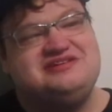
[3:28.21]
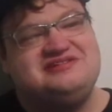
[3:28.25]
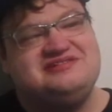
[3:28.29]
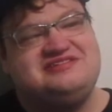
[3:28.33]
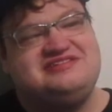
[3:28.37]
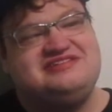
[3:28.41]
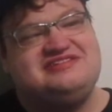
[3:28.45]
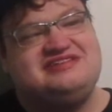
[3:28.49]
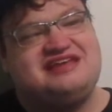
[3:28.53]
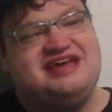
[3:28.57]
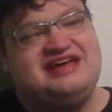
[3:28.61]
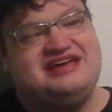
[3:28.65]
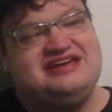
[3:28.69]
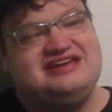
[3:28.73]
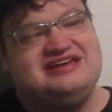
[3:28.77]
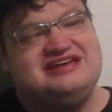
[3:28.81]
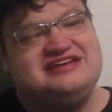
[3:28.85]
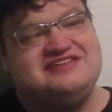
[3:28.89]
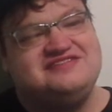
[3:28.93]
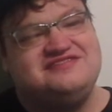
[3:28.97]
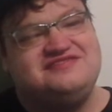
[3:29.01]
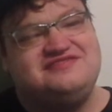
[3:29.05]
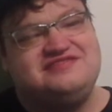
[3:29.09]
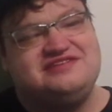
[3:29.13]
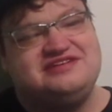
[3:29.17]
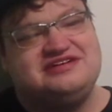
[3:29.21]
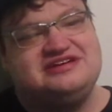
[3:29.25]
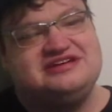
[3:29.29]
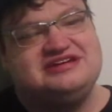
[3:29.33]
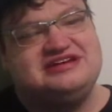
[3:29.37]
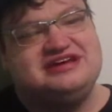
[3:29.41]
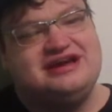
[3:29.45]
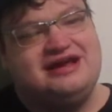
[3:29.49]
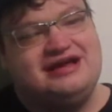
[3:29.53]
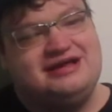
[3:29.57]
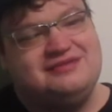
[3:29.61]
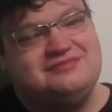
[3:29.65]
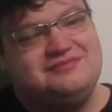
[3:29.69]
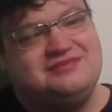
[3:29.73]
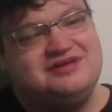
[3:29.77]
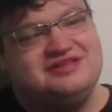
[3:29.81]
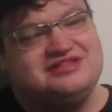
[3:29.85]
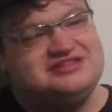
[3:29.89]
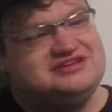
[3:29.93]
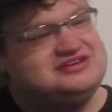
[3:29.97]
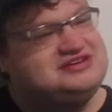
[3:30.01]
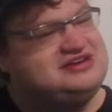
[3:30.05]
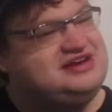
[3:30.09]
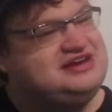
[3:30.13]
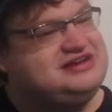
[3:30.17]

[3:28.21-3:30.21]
saying, fairy godmother,